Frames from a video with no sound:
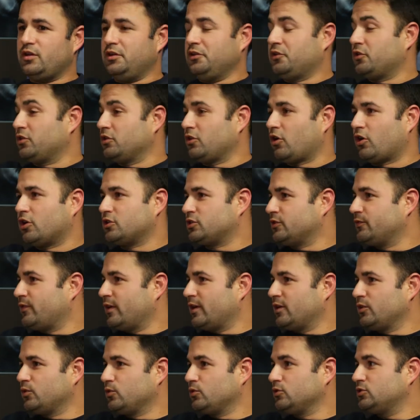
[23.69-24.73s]
Either larger
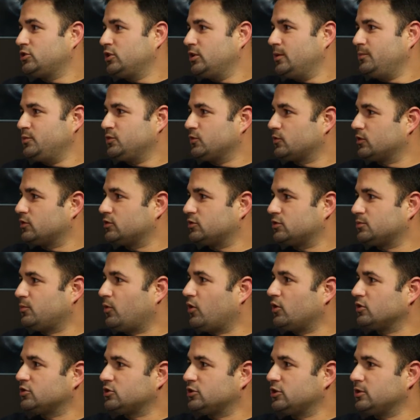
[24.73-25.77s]
Vanduul ships or
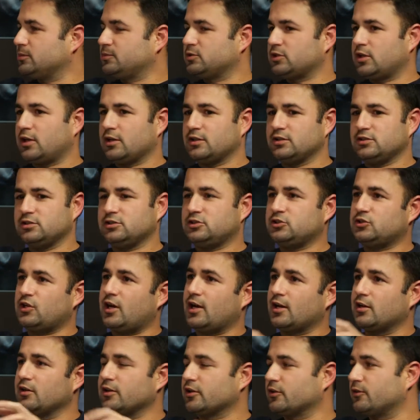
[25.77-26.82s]
small ships kind of just
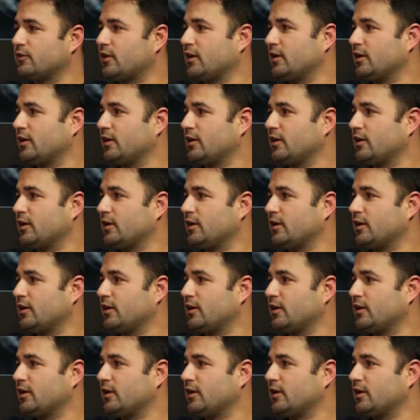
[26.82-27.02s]
straggling